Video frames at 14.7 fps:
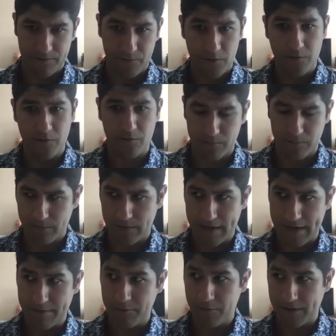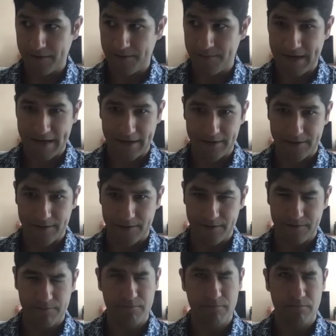Rogue Lab with back
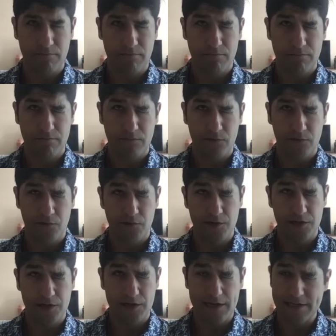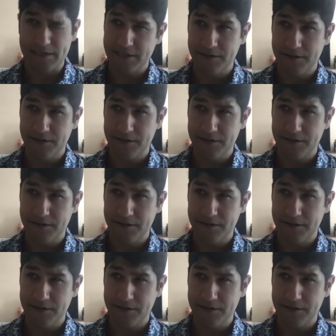in twenty nineteen.